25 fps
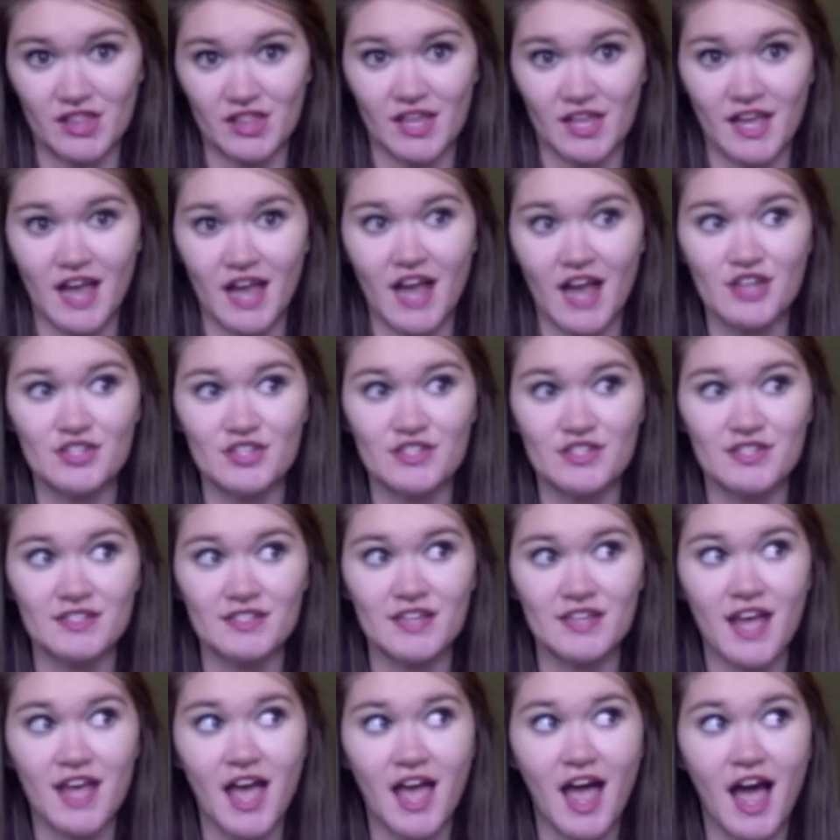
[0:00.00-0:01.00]
Like,
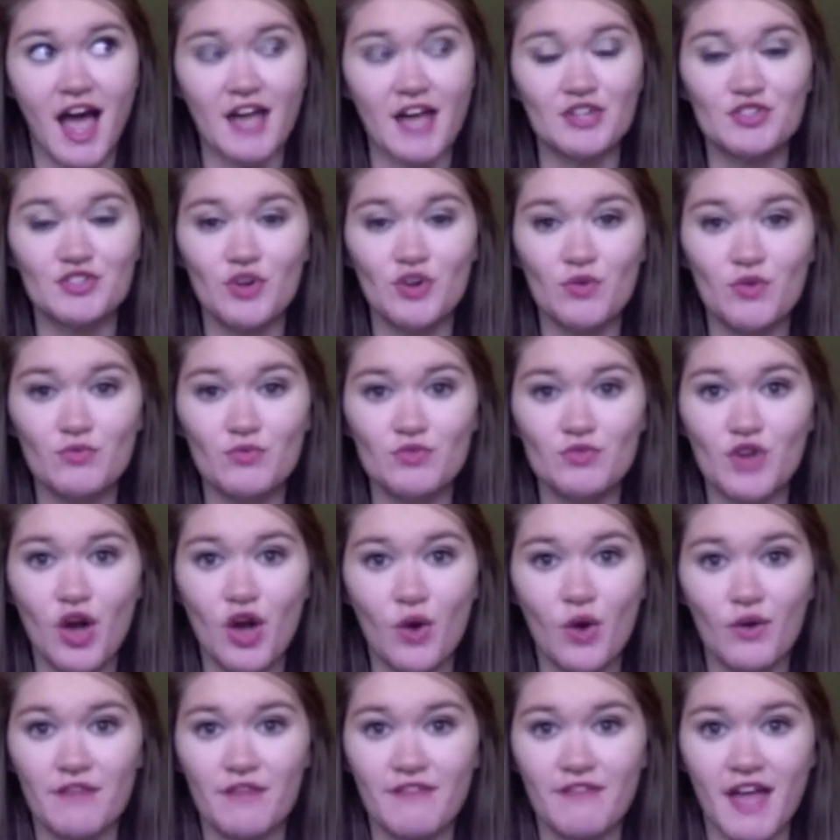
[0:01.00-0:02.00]
I don't
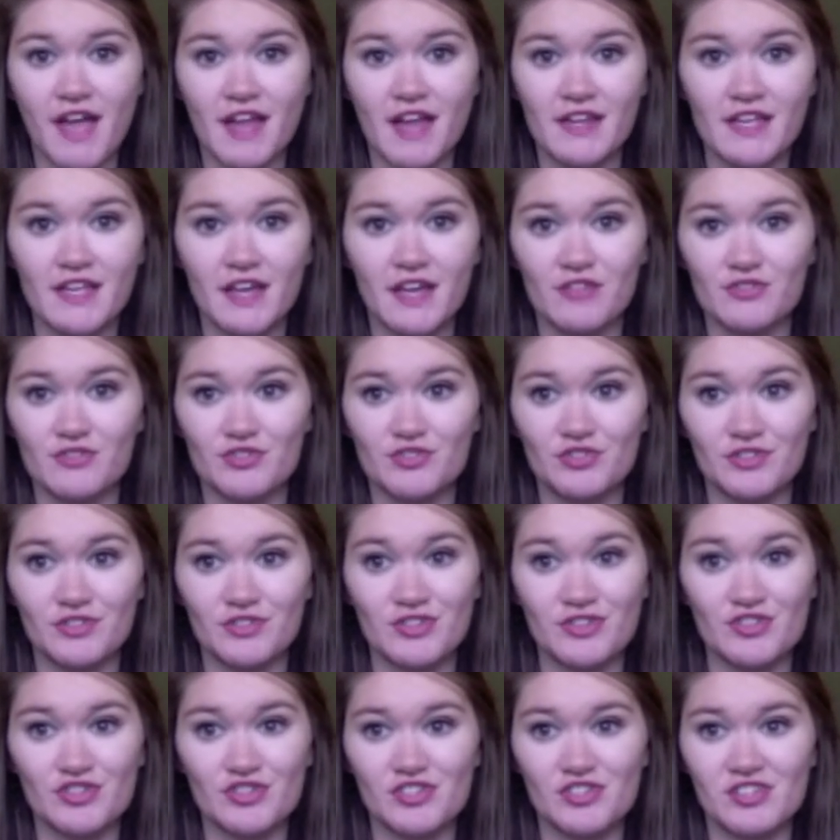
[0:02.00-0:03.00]
know if any other
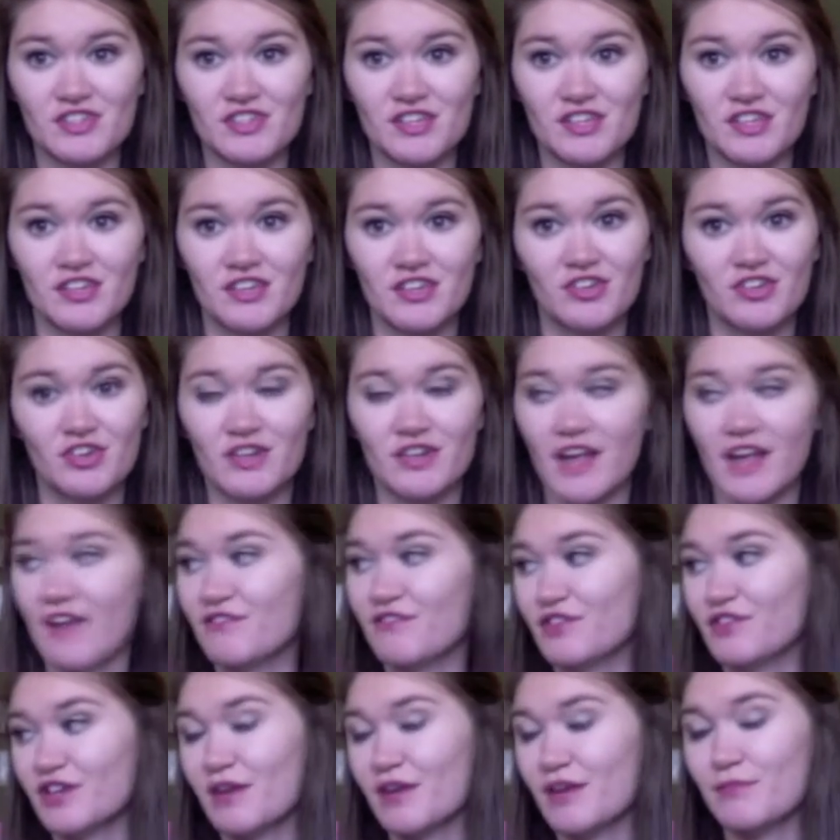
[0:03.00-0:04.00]
trilogy could
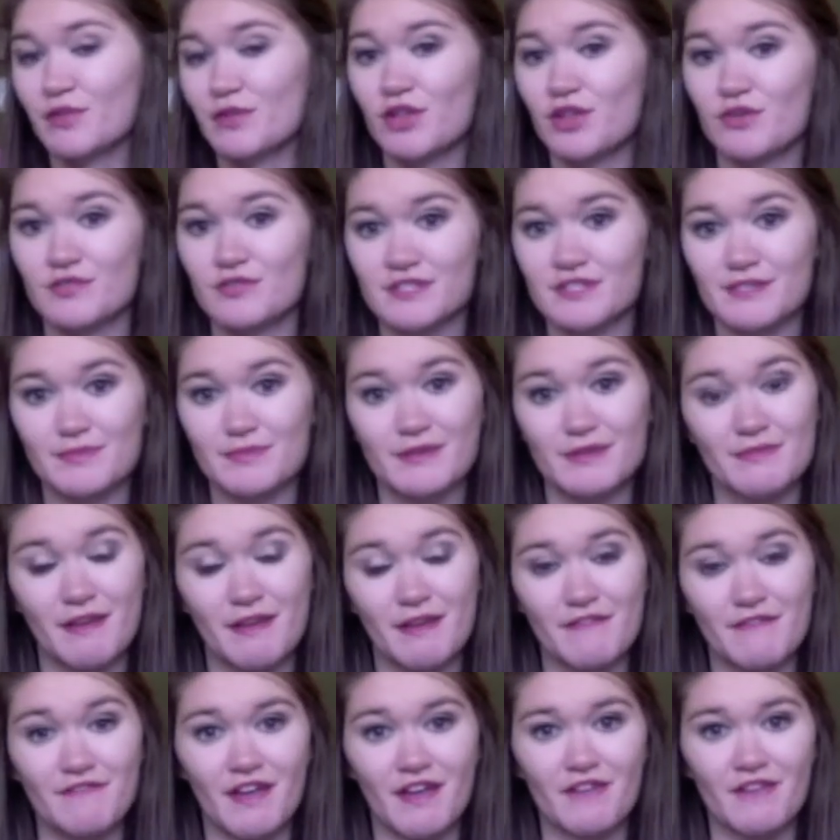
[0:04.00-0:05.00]
ever come close to be
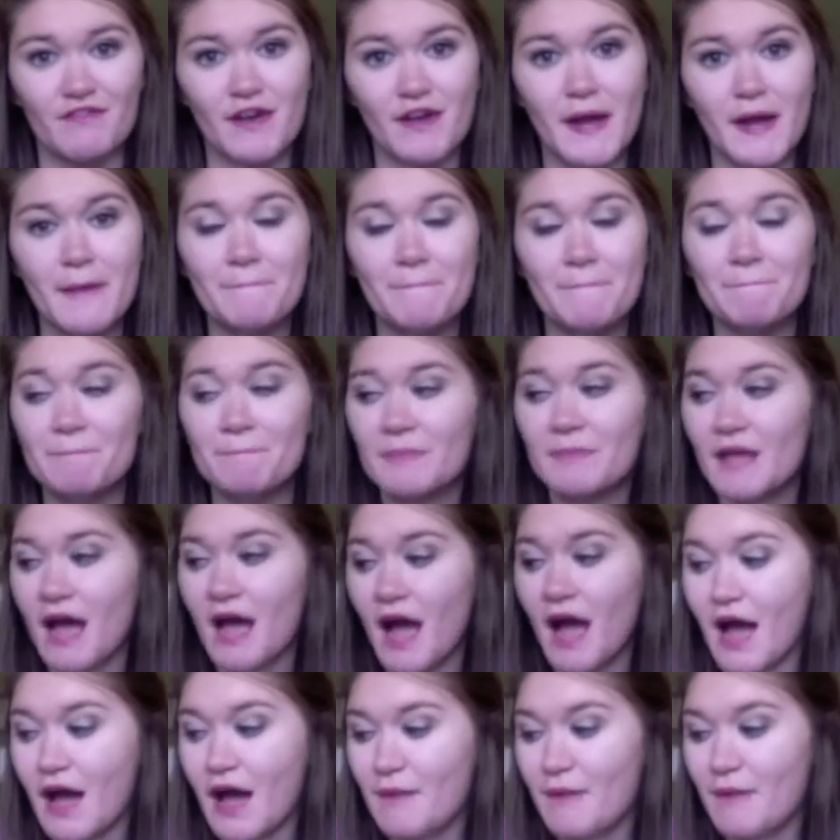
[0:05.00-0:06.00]
my favorite,
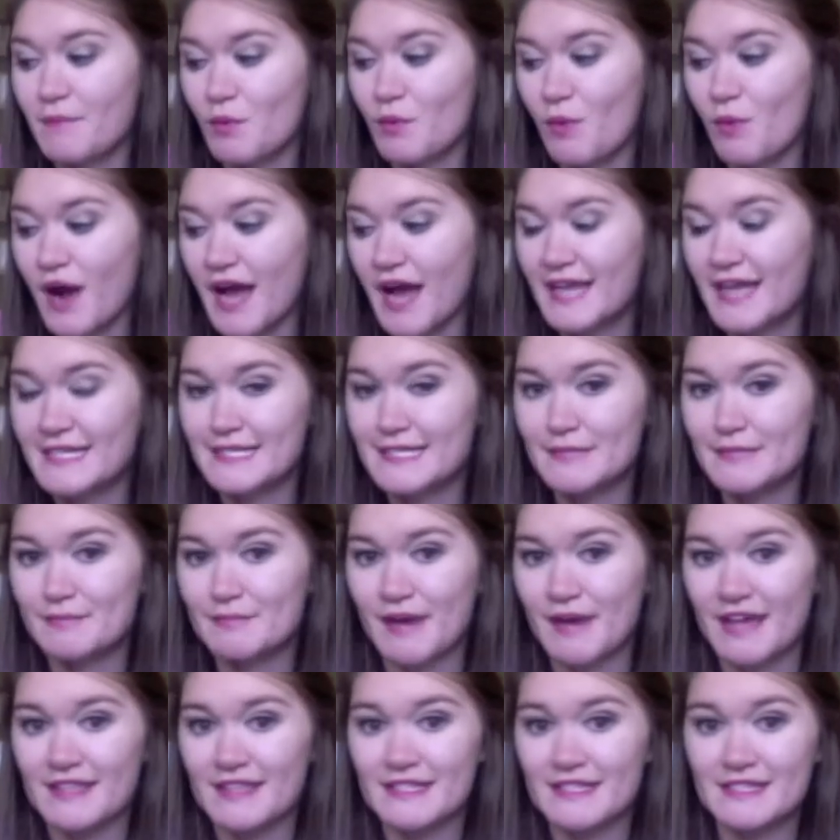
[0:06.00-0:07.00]
but why I did
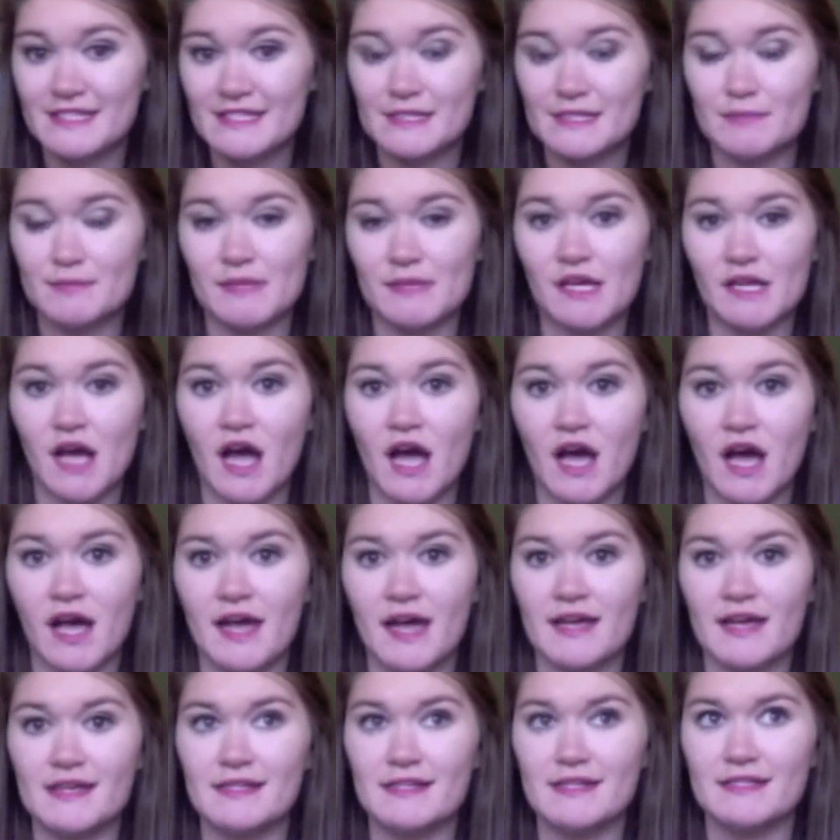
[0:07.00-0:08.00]
buy this is
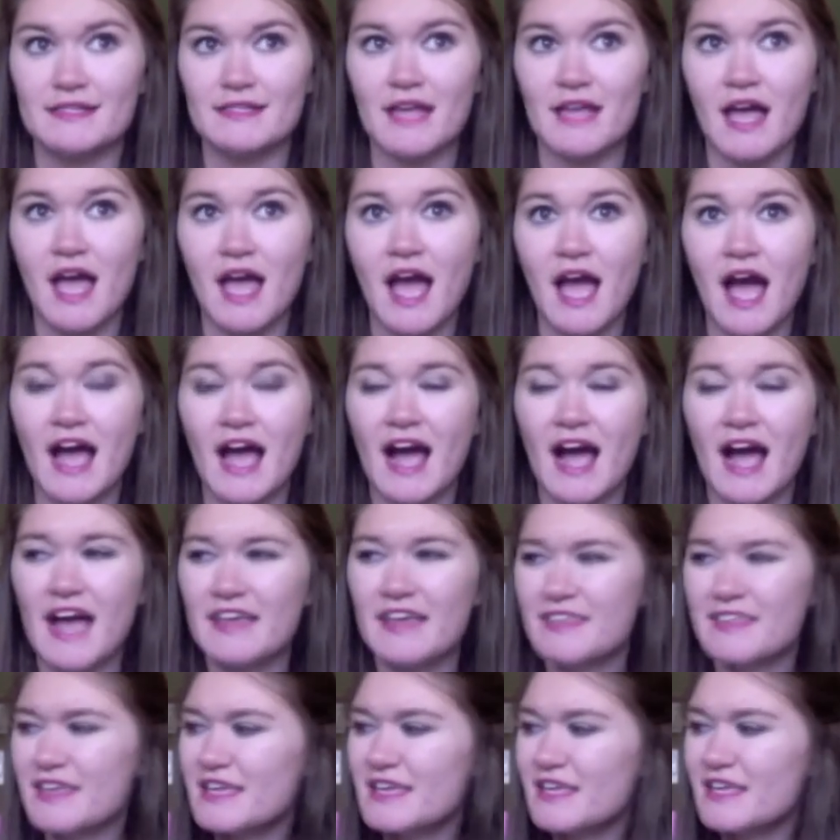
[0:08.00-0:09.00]
because
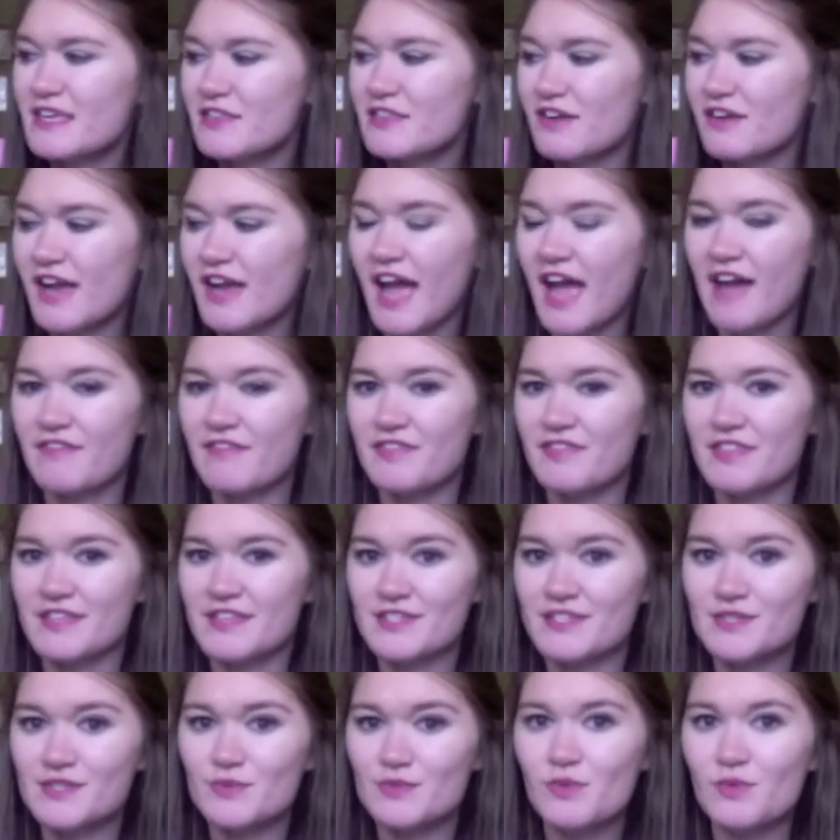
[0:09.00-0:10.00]
I think either I have
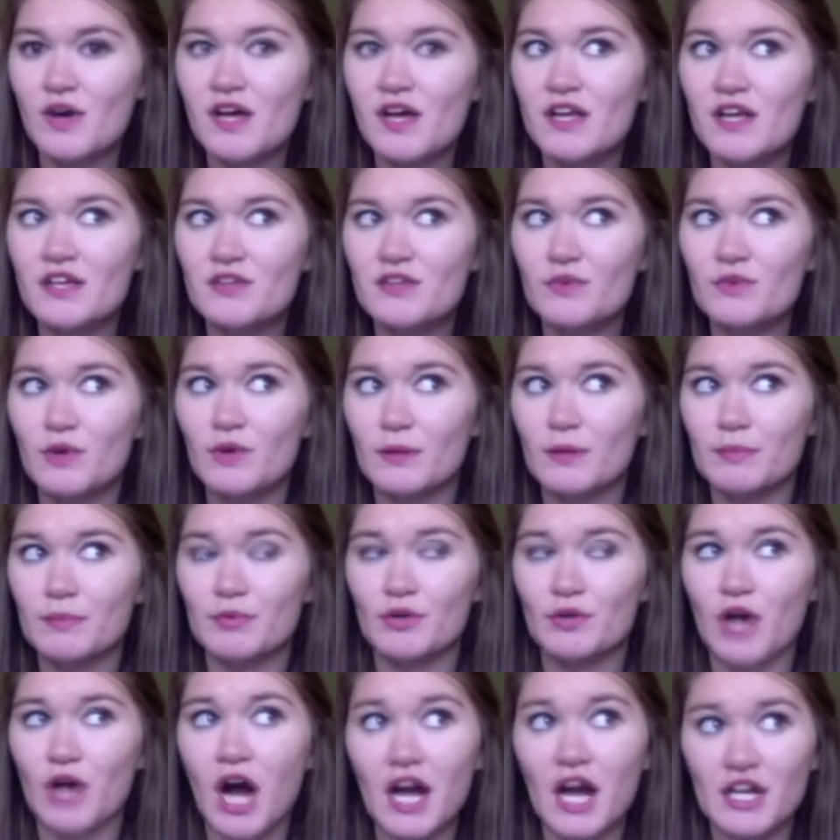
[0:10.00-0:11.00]
this one or
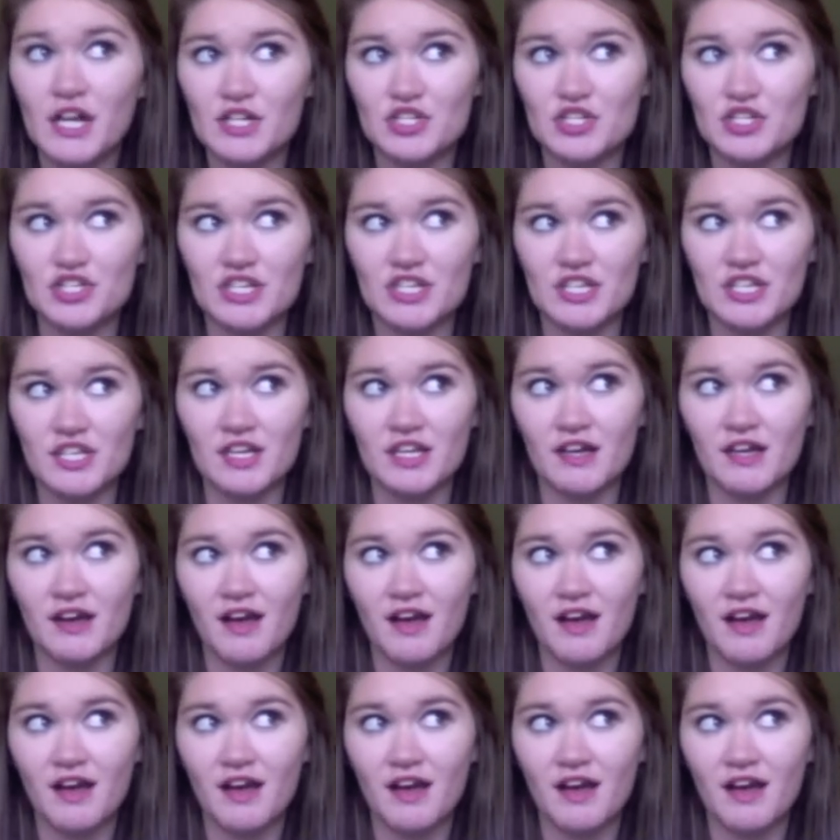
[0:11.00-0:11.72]
Prodigy